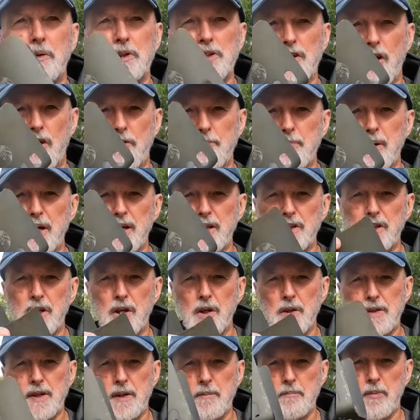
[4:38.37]
which I've been
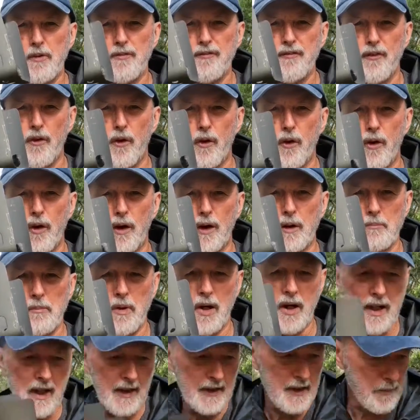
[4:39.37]
using before
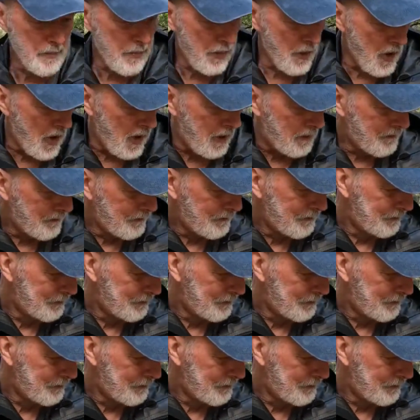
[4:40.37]
on my other pot.